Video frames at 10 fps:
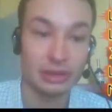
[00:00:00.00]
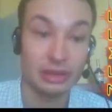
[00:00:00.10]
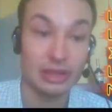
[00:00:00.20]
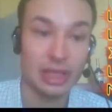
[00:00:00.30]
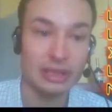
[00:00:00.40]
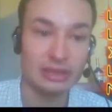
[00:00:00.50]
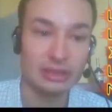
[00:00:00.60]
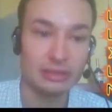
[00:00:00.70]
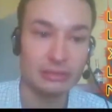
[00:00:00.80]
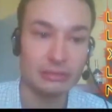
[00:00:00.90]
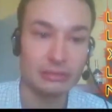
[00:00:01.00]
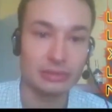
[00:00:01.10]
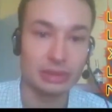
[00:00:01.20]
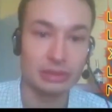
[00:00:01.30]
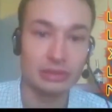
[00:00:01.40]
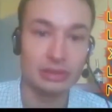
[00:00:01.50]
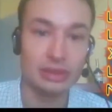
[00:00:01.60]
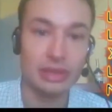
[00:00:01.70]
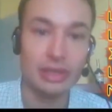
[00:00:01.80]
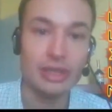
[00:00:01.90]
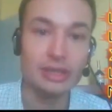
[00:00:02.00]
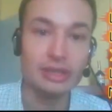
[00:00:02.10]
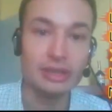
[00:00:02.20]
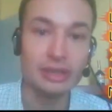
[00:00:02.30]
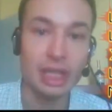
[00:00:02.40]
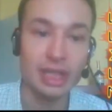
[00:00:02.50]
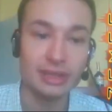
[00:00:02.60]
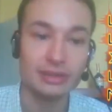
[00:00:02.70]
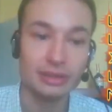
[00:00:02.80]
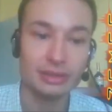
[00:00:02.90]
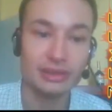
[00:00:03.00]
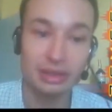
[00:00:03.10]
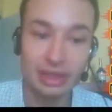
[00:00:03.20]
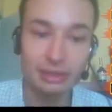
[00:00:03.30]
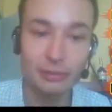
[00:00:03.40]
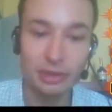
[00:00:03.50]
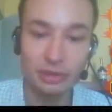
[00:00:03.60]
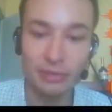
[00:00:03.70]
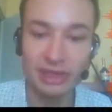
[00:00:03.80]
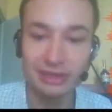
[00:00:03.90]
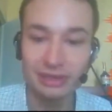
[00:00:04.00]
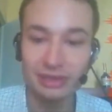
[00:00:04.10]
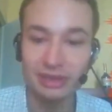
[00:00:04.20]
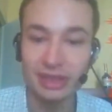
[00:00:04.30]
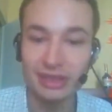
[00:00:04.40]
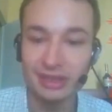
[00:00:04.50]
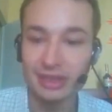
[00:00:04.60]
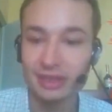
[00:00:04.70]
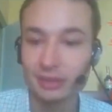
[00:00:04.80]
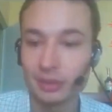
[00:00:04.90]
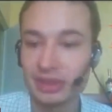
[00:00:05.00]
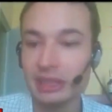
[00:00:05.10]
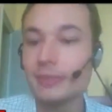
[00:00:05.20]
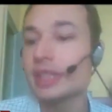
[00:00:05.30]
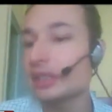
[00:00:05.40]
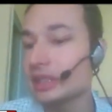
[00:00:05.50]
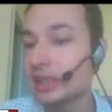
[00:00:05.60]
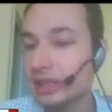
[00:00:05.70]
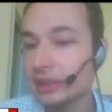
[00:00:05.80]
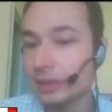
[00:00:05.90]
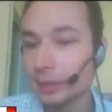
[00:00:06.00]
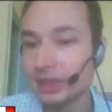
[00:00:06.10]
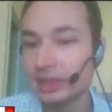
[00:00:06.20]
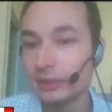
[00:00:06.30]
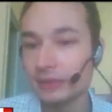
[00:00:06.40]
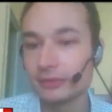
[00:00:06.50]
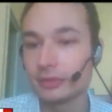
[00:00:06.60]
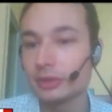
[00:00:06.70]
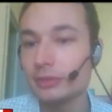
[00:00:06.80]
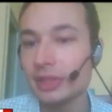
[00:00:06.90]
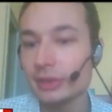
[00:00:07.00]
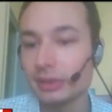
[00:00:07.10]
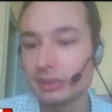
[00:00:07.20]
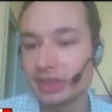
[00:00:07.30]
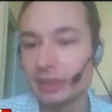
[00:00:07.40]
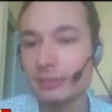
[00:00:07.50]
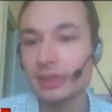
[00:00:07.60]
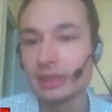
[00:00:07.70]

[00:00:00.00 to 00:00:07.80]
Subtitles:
He has... yeah, he has not that much mass on his side to reclaim. He did it already with good manual reclaim.